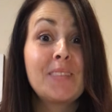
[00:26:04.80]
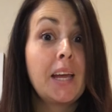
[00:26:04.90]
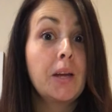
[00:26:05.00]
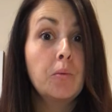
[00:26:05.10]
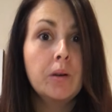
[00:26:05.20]

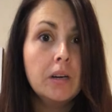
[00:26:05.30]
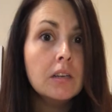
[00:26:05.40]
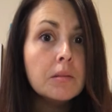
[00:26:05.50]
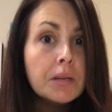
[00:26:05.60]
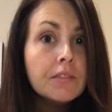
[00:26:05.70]
Like, what are you
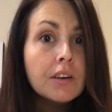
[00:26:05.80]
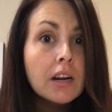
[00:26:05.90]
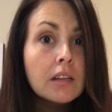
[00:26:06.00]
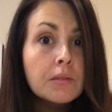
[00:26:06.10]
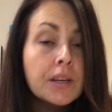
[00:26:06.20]
going to be for
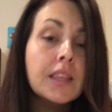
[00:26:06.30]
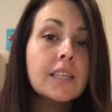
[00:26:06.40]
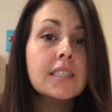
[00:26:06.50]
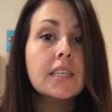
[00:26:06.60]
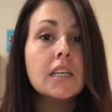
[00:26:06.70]
Halloween
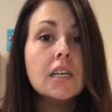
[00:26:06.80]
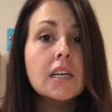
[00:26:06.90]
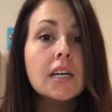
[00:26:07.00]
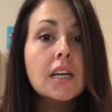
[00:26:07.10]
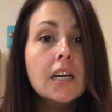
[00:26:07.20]
this
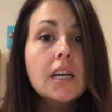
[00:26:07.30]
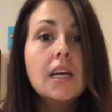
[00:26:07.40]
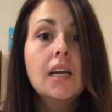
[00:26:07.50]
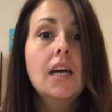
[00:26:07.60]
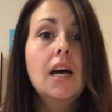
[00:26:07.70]
year?
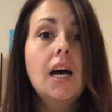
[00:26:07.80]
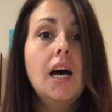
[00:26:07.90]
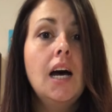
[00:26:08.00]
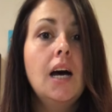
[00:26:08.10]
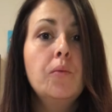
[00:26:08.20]

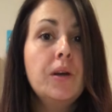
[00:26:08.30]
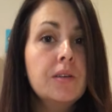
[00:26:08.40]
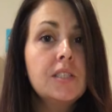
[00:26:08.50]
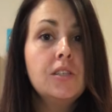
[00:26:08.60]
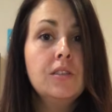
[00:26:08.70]
We
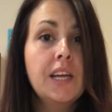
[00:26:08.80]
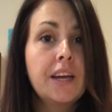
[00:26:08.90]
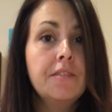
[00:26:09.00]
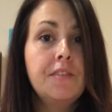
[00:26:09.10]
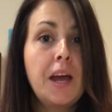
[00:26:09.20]
always do like
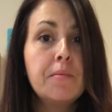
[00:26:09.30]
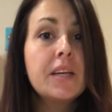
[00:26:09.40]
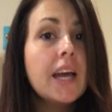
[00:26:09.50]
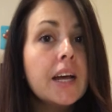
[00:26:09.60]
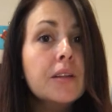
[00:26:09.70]
a
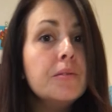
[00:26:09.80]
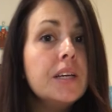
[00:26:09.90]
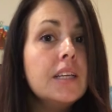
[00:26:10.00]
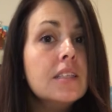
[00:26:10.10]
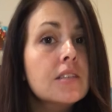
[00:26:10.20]
family
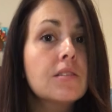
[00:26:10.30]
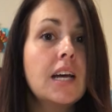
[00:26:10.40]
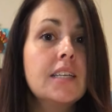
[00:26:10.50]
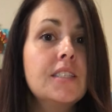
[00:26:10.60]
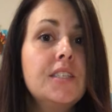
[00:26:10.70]
Halloween. So
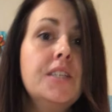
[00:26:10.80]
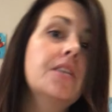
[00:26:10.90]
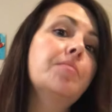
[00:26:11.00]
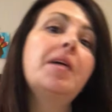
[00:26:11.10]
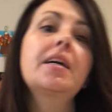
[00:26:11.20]
last
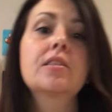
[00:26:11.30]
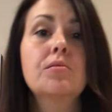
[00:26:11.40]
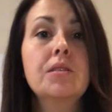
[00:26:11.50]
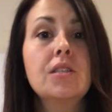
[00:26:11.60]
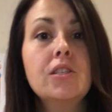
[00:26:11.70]
year Max
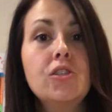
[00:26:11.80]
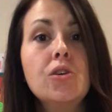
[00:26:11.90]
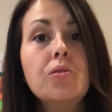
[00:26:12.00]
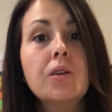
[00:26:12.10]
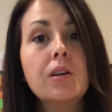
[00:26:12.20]
was the
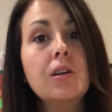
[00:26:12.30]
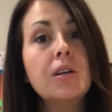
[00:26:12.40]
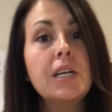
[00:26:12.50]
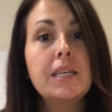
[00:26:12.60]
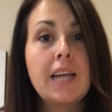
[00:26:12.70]

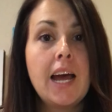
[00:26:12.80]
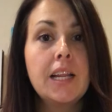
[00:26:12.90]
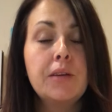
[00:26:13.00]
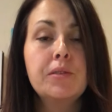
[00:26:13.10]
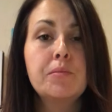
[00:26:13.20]
Joker and
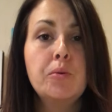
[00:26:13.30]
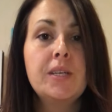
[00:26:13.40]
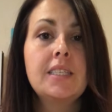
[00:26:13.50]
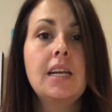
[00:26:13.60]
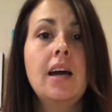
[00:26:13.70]
Hallie was
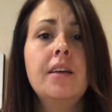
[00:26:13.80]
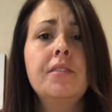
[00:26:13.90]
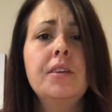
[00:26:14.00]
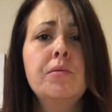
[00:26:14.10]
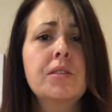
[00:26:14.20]
Poison
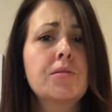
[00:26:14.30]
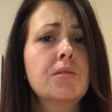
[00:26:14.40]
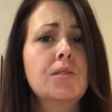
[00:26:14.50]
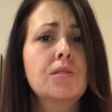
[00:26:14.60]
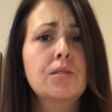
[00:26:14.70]
Ivy, which
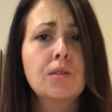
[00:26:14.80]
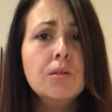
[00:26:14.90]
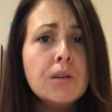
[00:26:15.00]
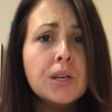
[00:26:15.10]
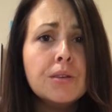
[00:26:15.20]
was
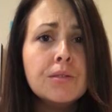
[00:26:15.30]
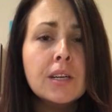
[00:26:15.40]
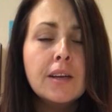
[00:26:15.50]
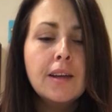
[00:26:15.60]
so cute.